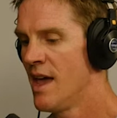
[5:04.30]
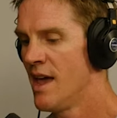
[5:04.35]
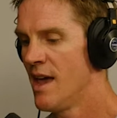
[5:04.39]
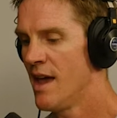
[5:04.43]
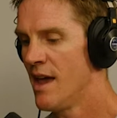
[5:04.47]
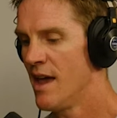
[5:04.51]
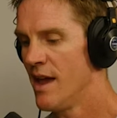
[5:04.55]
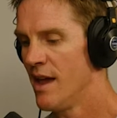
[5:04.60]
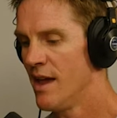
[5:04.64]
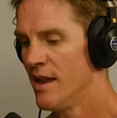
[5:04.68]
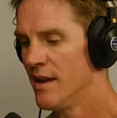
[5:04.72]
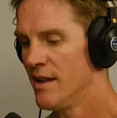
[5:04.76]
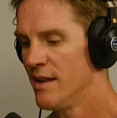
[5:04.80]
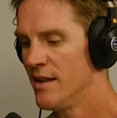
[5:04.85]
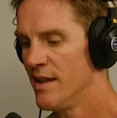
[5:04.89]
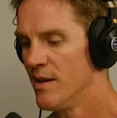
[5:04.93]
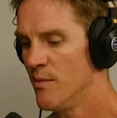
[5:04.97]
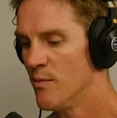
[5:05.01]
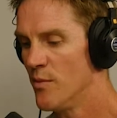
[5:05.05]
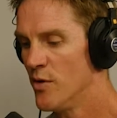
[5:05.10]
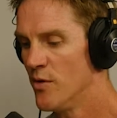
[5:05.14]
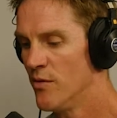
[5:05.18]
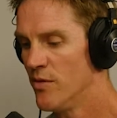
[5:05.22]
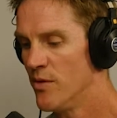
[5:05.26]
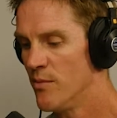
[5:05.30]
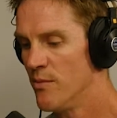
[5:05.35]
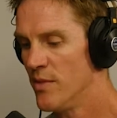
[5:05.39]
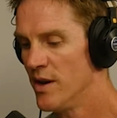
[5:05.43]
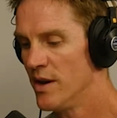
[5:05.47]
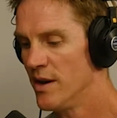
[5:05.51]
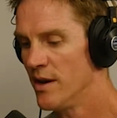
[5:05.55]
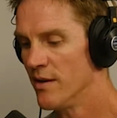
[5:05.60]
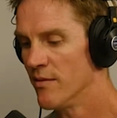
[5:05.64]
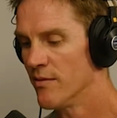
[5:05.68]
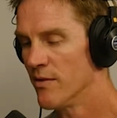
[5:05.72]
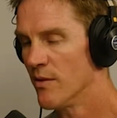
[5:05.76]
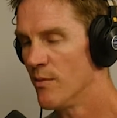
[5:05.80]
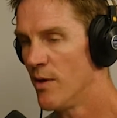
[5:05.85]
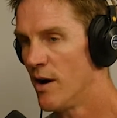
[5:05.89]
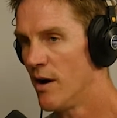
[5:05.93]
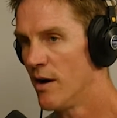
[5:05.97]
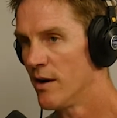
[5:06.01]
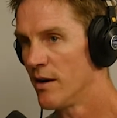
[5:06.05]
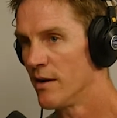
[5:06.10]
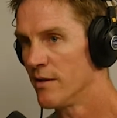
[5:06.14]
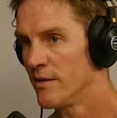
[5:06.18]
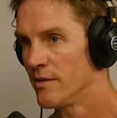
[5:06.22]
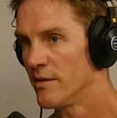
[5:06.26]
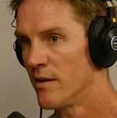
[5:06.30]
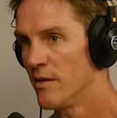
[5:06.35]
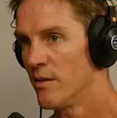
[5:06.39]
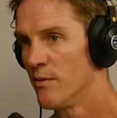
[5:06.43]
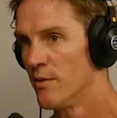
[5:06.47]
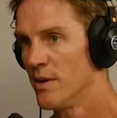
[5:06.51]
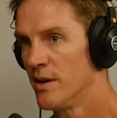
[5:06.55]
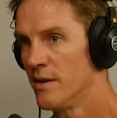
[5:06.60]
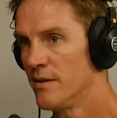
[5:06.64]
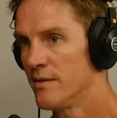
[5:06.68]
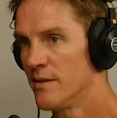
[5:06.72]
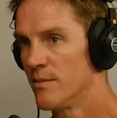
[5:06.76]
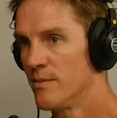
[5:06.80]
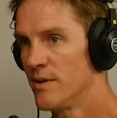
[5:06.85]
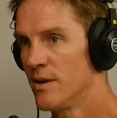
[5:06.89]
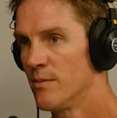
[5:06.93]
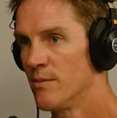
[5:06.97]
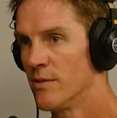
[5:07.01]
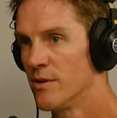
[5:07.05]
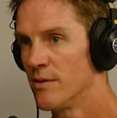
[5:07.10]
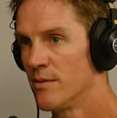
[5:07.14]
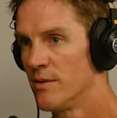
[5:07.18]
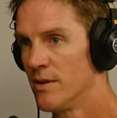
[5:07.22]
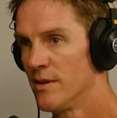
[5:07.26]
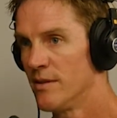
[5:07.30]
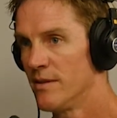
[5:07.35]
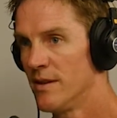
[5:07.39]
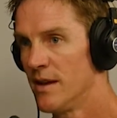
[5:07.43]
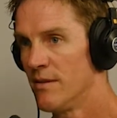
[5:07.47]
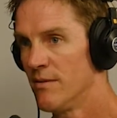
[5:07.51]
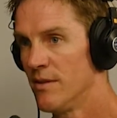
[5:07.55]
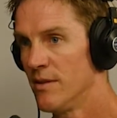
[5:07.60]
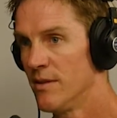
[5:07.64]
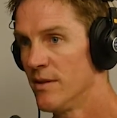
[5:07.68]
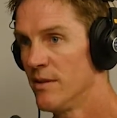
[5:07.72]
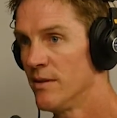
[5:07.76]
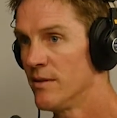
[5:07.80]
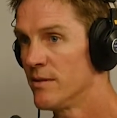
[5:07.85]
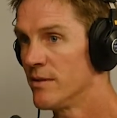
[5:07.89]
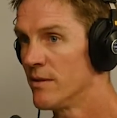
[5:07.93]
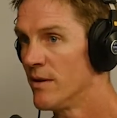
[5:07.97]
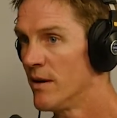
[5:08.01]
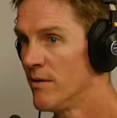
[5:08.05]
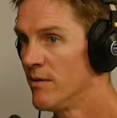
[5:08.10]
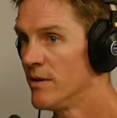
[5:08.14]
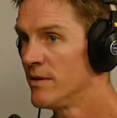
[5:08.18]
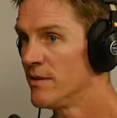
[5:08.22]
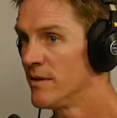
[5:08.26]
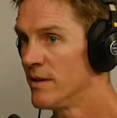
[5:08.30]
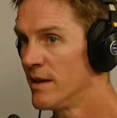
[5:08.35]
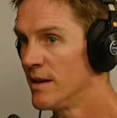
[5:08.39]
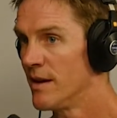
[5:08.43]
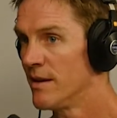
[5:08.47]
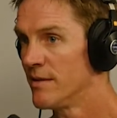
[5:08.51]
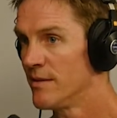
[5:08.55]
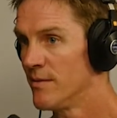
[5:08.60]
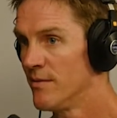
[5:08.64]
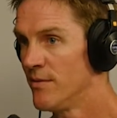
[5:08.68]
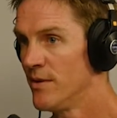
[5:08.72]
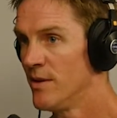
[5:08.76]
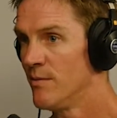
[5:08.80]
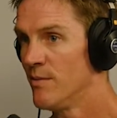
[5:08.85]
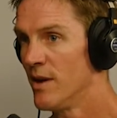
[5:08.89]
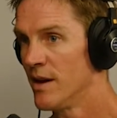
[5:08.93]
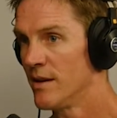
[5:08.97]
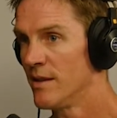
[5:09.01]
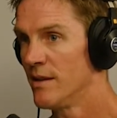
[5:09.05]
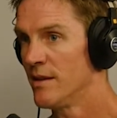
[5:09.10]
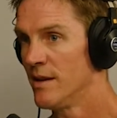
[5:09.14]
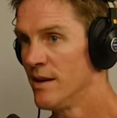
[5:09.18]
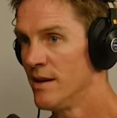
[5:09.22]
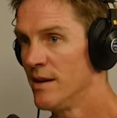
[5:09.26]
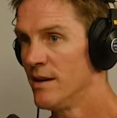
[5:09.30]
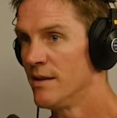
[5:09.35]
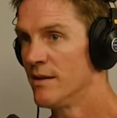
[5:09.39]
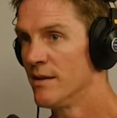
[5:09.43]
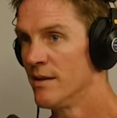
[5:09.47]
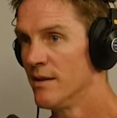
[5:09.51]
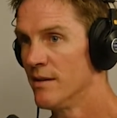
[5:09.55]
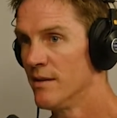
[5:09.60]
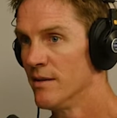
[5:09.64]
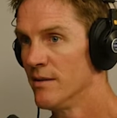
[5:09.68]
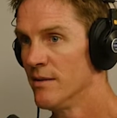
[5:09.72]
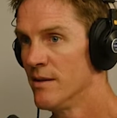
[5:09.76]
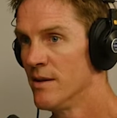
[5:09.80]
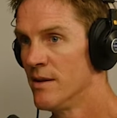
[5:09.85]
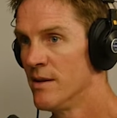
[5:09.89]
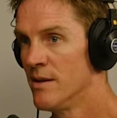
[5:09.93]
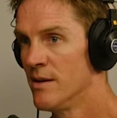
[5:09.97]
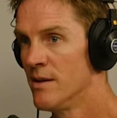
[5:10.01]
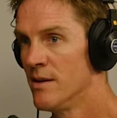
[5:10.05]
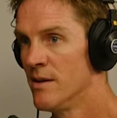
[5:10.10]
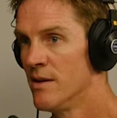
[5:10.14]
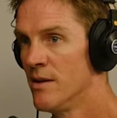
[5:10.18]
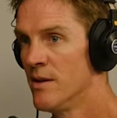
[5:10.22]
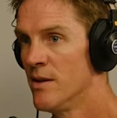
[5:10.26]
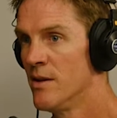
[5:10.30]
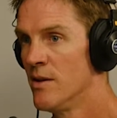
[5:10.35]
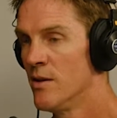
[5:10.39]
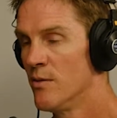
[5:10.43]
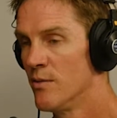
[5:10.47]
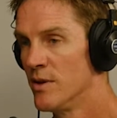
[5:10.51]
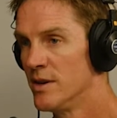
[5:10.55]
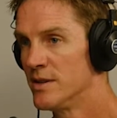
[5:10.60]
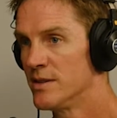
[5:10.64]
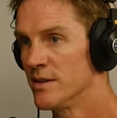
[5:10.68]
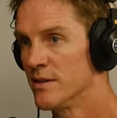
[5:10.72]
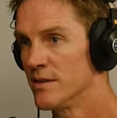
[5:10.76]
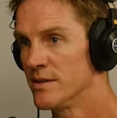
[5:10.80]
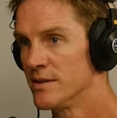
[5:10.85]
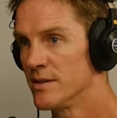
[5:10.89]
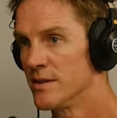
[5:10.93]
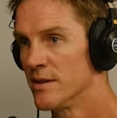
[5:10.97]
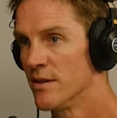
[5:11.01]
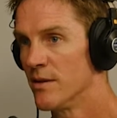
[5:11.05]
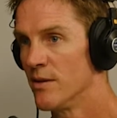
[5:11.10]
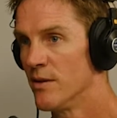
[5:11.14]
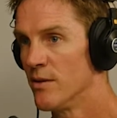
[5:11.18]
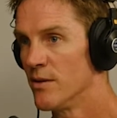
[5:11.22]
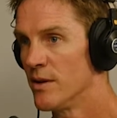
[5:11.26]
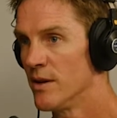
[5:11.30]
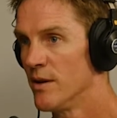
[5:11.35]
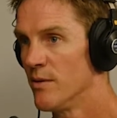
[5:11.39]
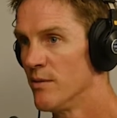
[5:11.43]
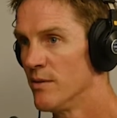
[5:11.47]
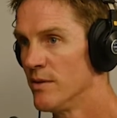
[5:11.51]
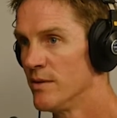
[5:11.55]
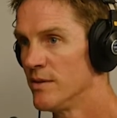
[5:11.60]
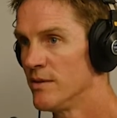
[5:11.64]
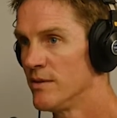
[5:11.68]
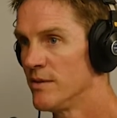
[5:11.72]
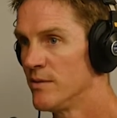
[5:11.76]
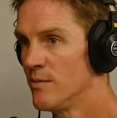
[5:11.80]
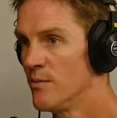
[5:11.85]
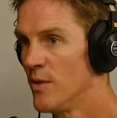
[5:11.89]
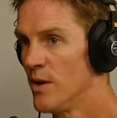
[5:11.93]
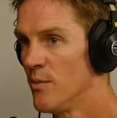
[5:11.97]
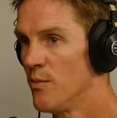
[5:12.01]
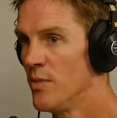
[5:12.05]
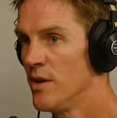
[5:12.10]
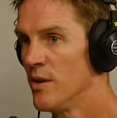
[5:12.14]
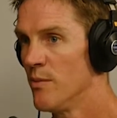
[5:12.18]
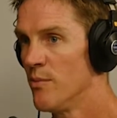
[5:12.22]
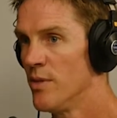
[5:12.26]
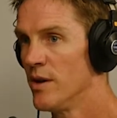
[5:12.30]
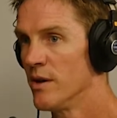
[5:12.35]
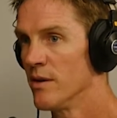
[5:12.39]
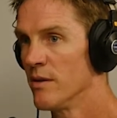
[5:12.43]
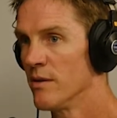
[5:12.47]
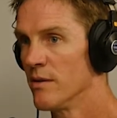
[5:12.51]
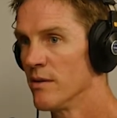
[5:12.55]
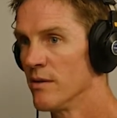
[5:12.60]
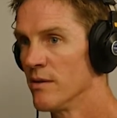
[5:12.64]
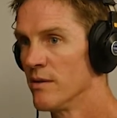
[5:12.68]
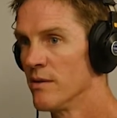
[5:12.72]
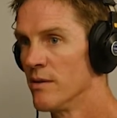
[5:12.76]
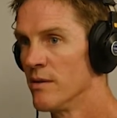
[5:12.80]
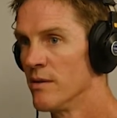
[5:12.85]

And they moved the meeting from August all the way to September 27th. So obviously they got some feedback that they need to research and go, okay, well, this might be a bigger